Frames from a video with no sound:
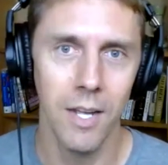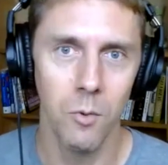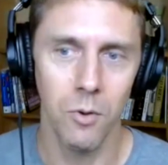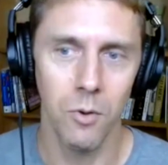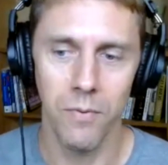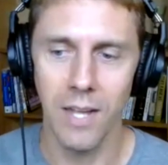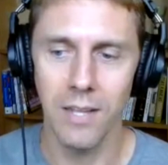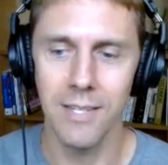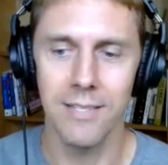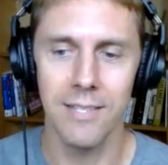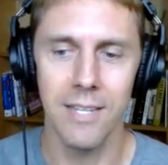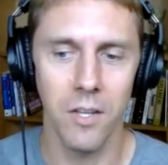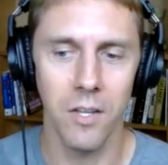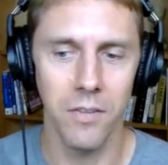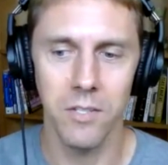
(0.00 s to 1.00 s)
We're finally
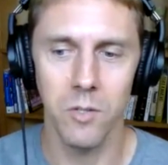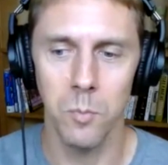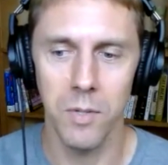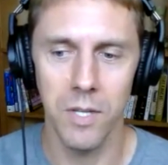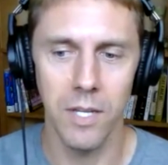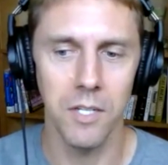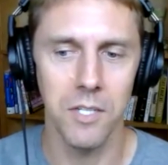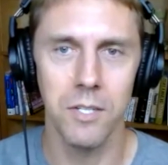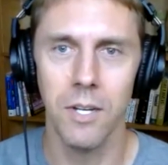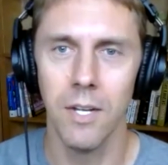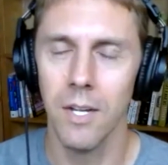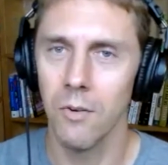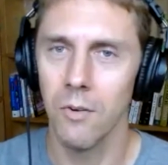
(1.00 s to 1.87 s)
sitting on this little beach,